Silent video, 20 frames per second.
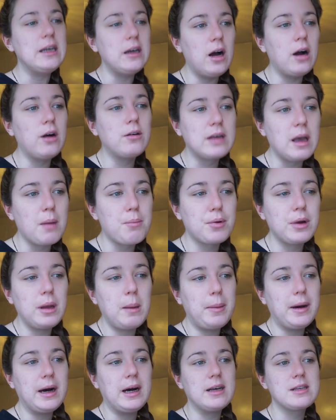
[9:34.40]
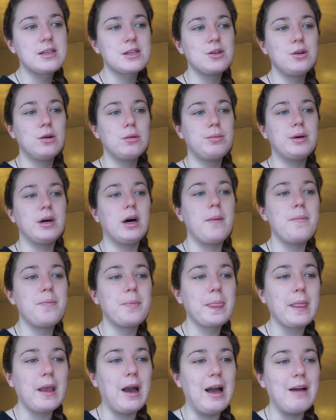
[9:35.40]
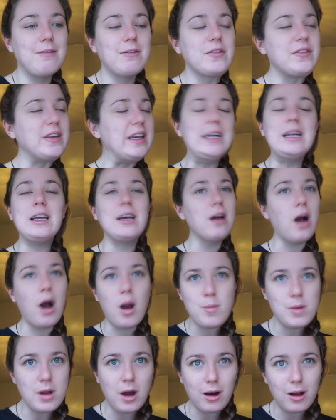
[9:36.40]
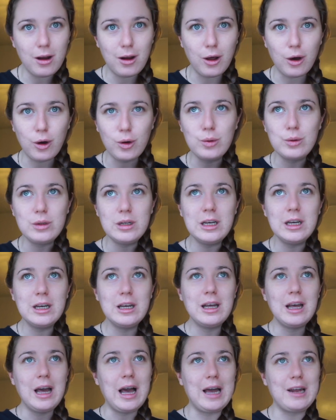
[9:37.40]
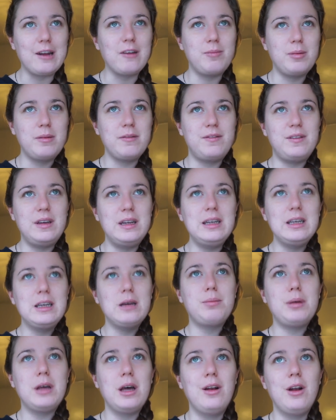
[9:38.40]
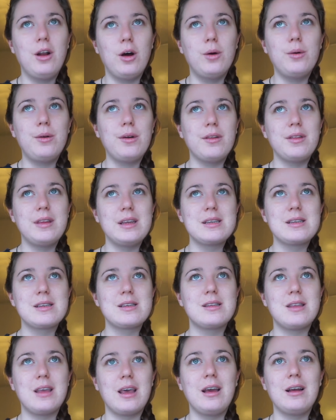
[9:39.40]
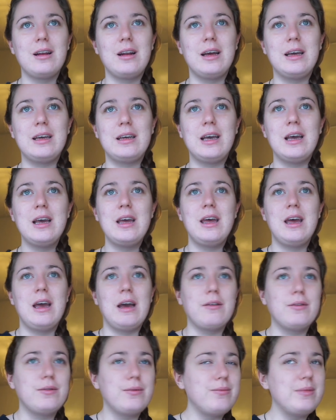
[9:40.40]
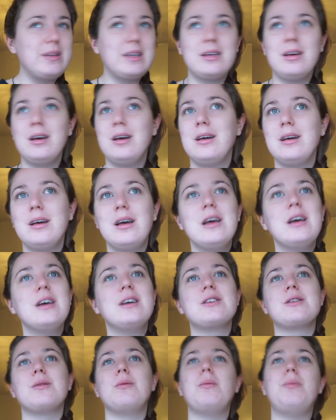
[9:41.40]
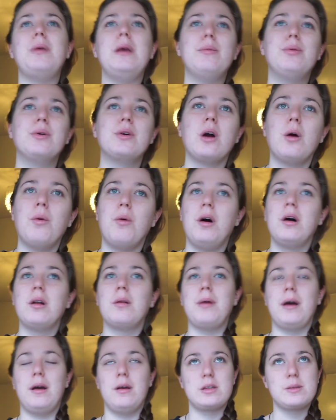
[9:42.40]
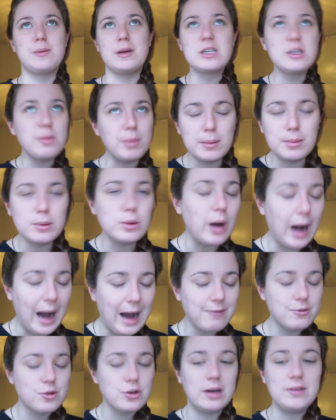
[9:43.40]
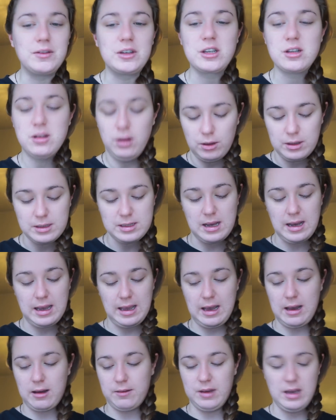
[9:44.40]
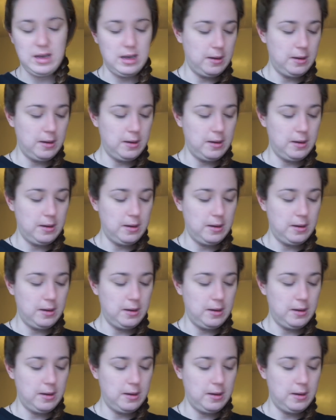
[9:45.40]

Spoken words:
I'll get pretty personal, but I have a feeling I'm not alone. And I've been feeling a bit alone on this thing, like, so many people go on about it, especially people who have traveled as long as I have.